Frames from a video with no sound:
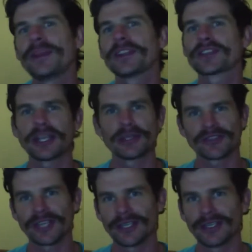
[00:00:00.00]
a bit of chicken or
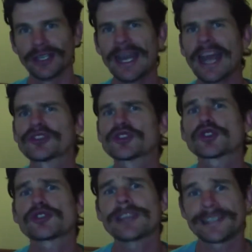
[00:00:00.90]
something as a
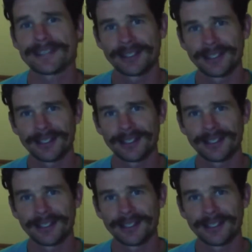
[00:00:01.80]
treat.